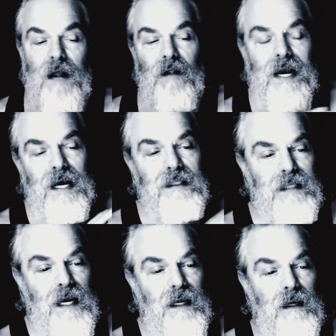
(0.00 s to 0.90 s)
like I
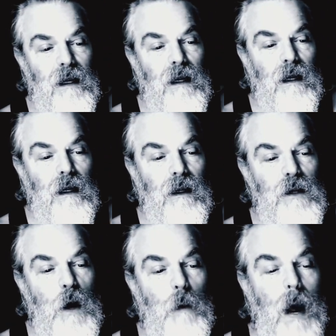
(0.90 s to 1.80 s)
said, you
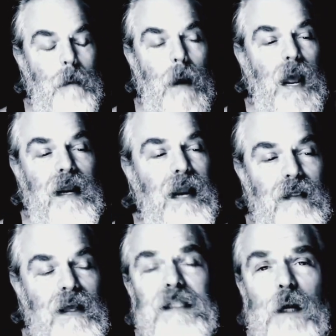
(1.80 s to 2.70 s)
know, and
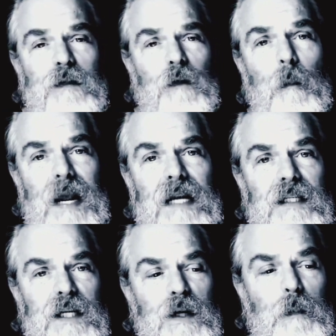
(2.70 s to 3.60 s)
this goes for men
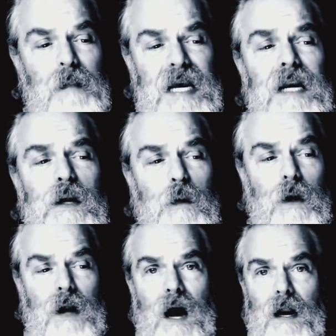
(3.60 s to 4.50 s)
too. Men who are
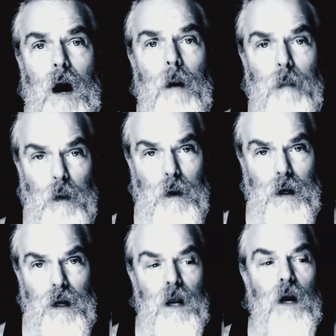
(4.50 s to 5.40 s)
not on
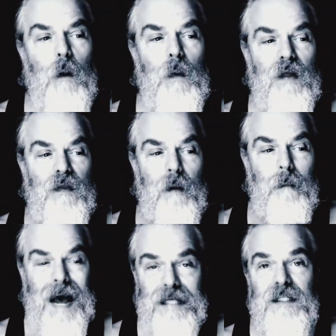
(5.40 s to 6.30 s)
board with
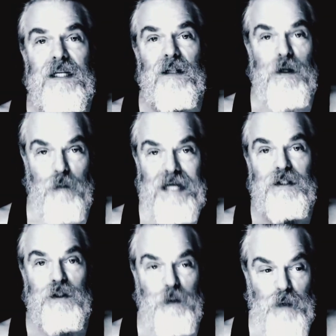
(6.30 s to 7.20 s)
masculine
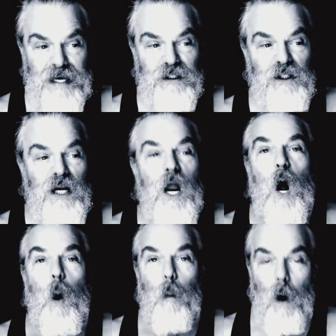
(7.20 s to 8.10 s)
restoration
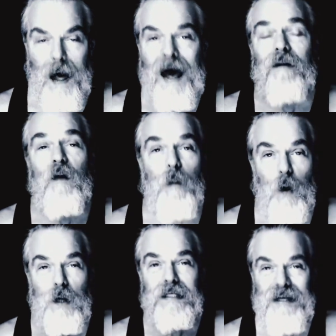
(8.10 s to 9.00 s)
will have a
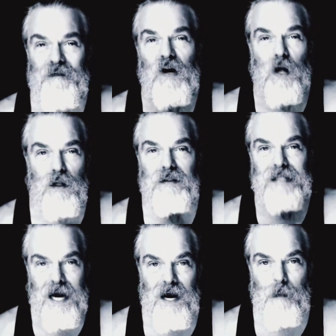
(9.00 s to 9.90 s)
more difficult
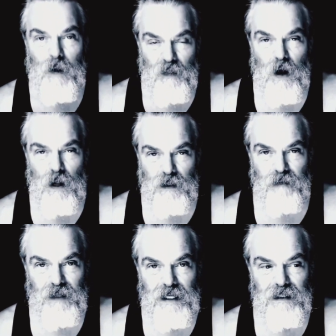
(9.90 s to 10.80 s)
time with all of
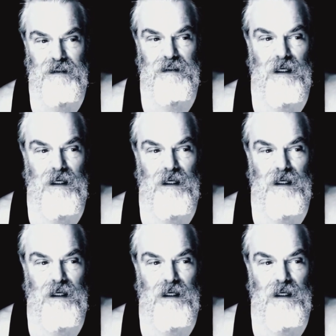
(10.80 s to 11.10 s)
this.